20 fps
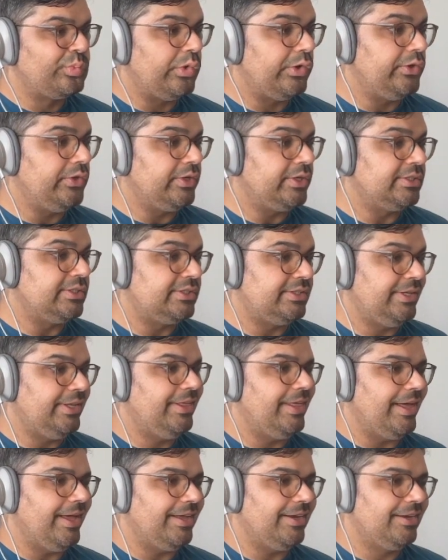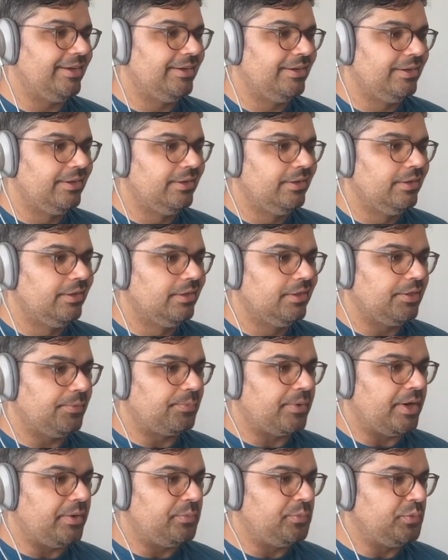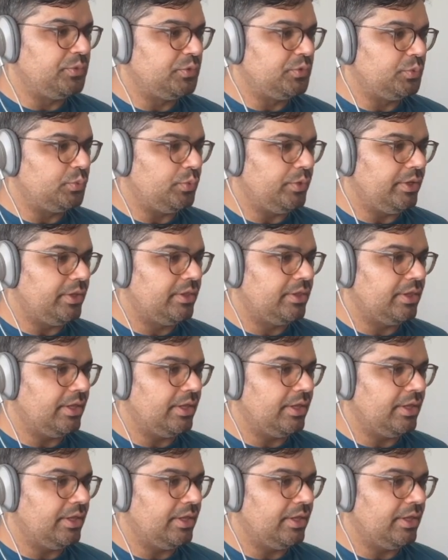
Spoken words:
you can see that the problem was with